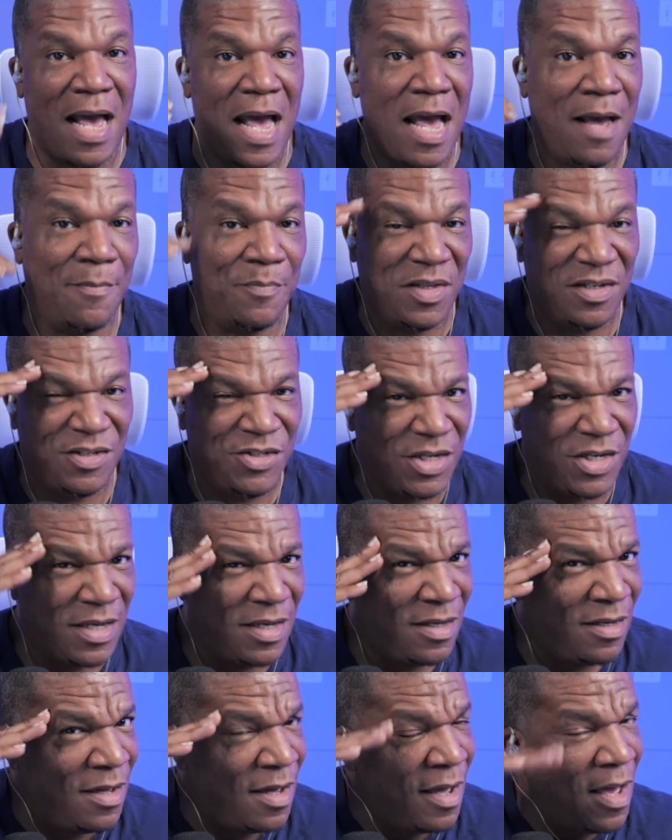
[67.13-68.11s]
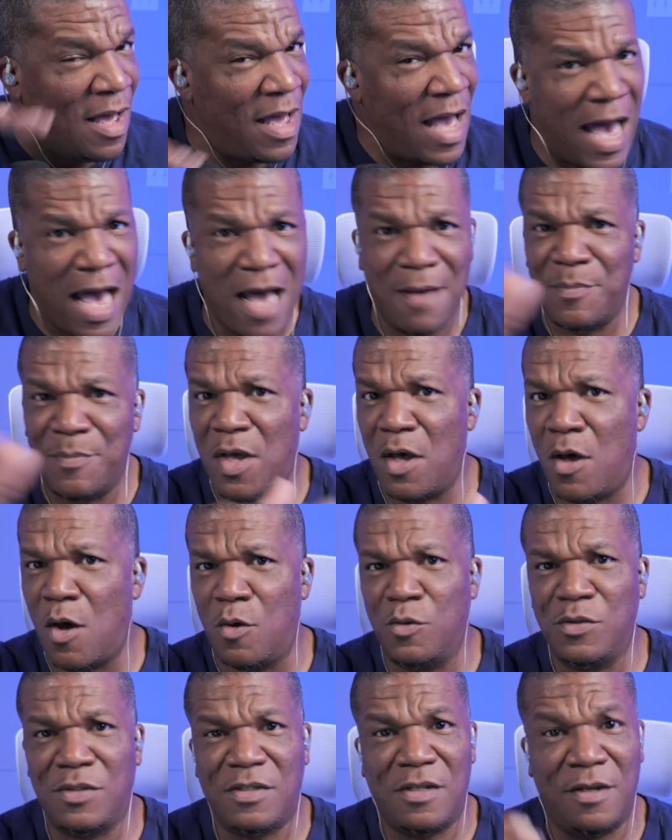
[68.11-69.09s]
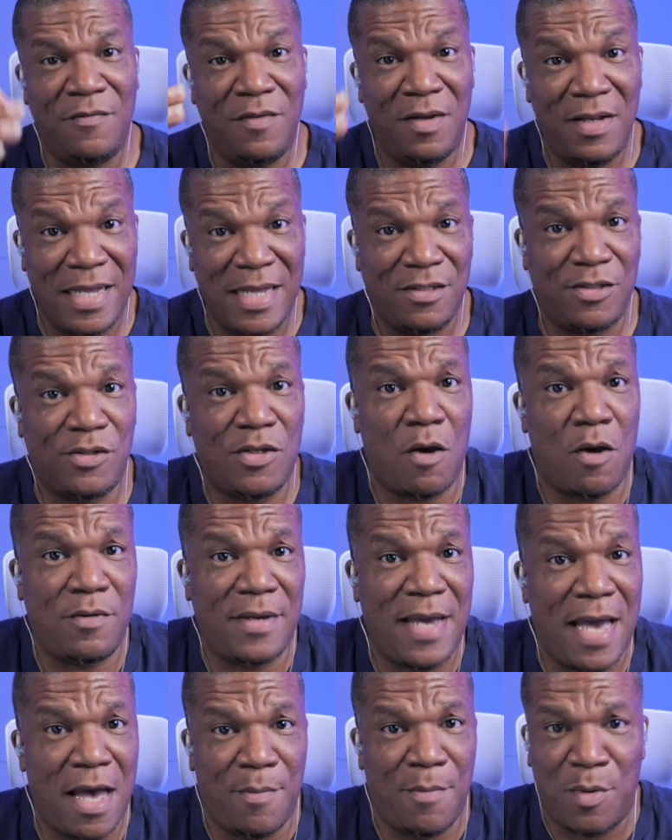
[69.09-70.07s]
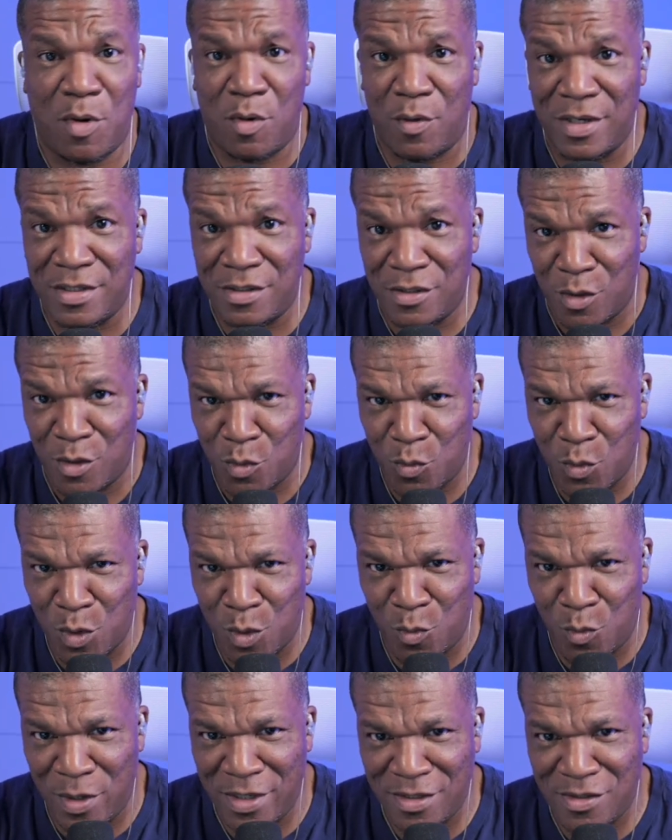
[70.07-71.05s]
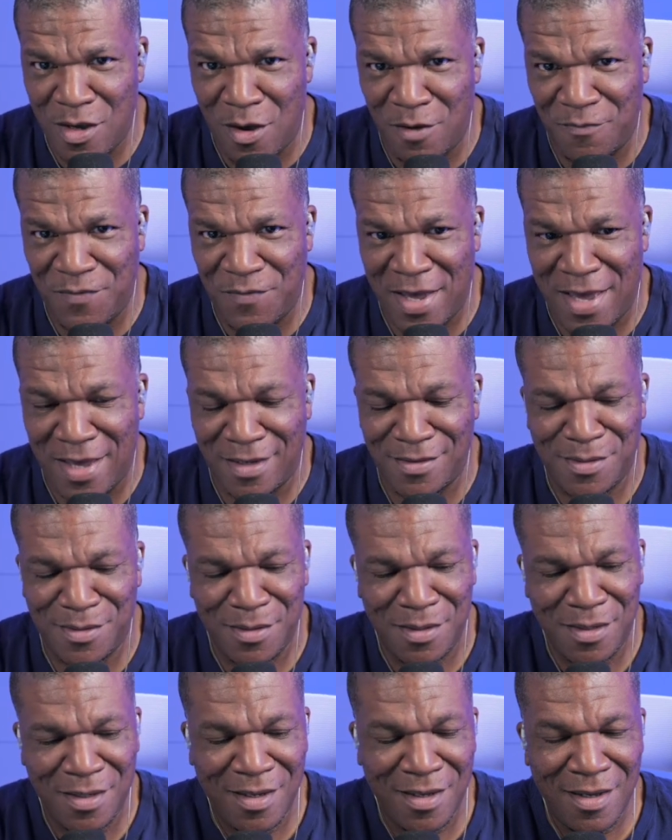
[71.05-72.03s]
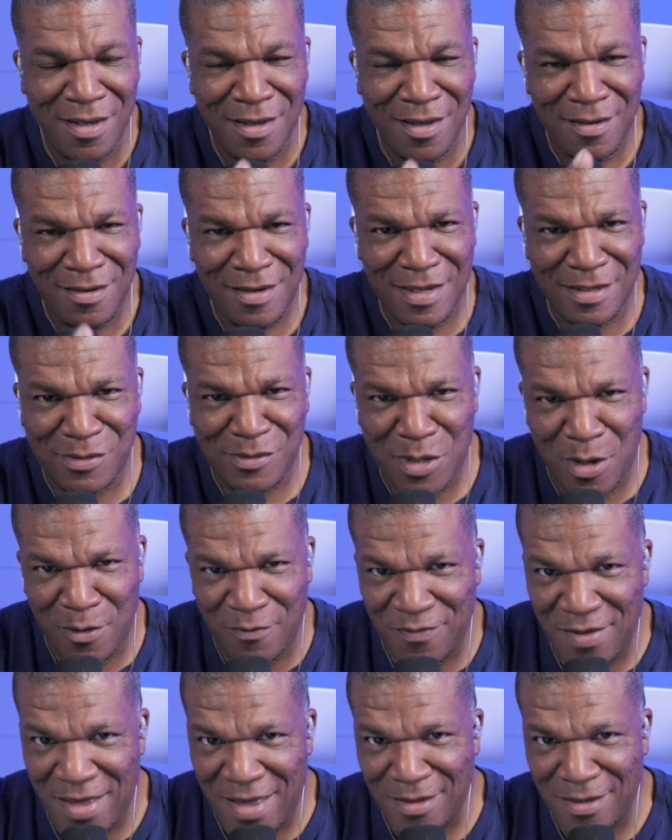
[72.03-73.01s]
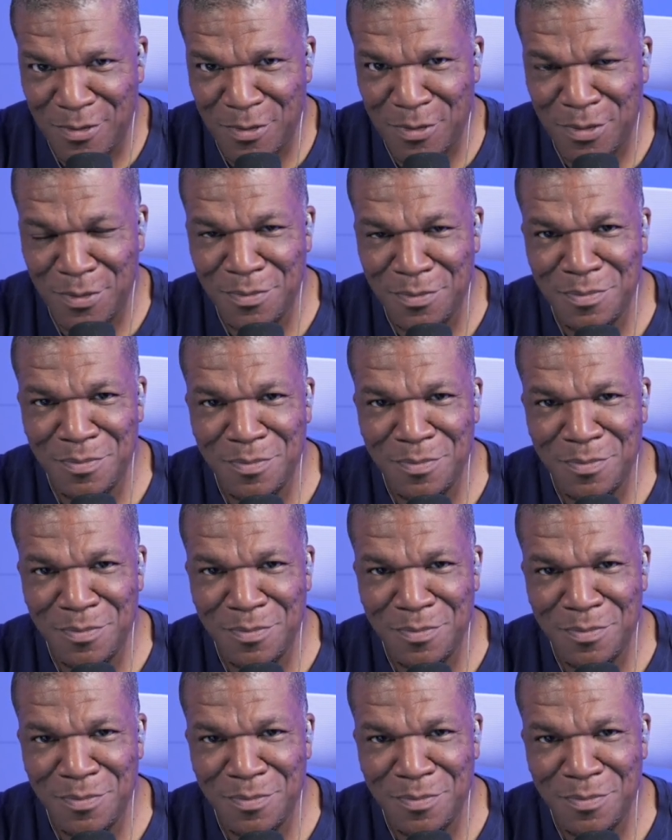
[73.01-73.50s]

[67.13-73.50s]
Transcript: I'm the G. I'm the host of Let's Talk Cowboys, where we talk facts. Let's talk facts.